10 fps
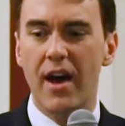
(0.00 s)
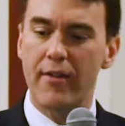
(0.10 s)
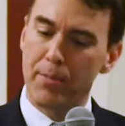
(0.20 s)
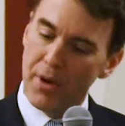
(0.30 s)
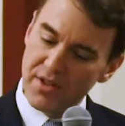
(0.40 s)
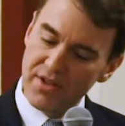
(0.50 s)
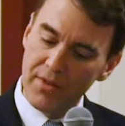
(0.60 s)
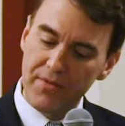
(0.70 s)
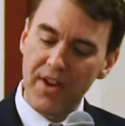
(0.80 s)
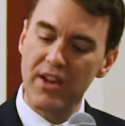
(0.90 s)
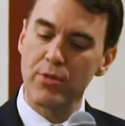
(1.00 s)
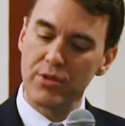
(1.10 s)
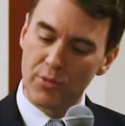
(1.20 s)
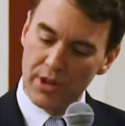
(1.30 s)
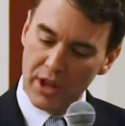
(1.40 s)
of a person of faith who
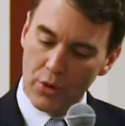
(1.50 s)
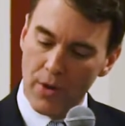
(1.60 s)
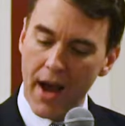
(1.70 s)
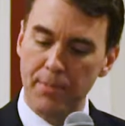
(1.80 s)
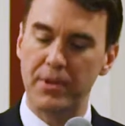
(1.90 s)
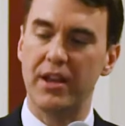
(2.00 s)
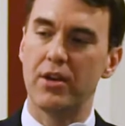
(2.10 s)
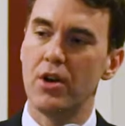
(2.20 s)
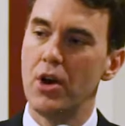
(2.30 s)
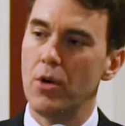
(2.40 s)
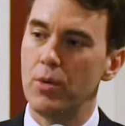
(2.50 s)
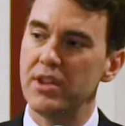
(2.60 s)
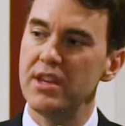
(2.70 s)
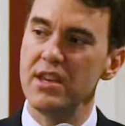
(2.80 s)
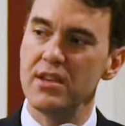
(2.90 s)
was really grappling
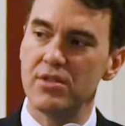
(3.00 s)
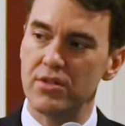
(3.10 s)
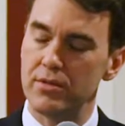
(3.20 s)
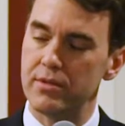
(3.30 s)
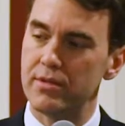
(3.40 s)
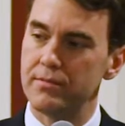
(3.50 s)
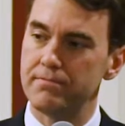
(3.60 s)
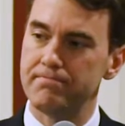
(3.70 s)
with key issues.